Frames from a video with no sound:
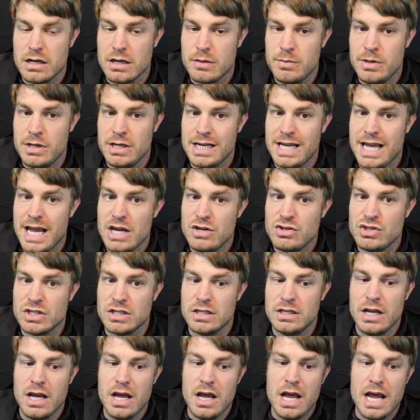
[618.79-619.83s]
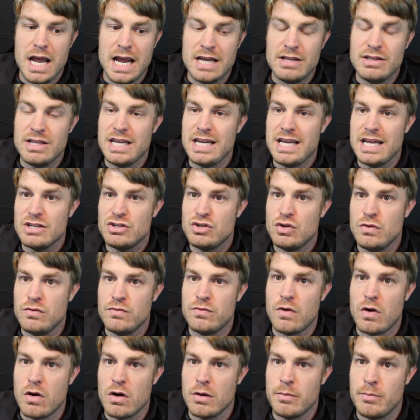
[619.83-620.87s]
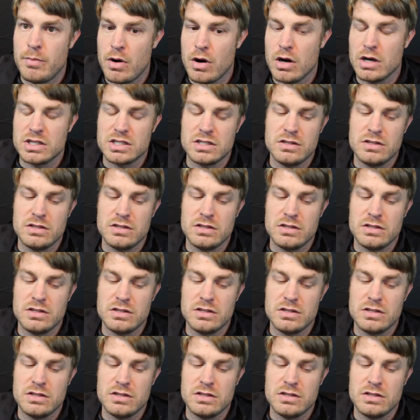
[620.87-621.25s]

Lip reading: in communication and they get too far apart.